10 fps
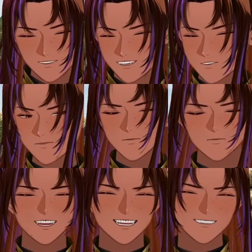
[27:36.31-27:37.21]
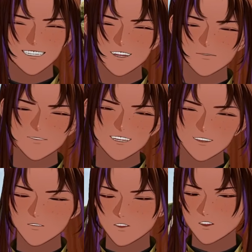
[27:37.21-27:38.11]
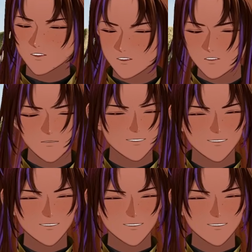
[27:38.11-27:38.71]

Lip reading: It might not be as well suited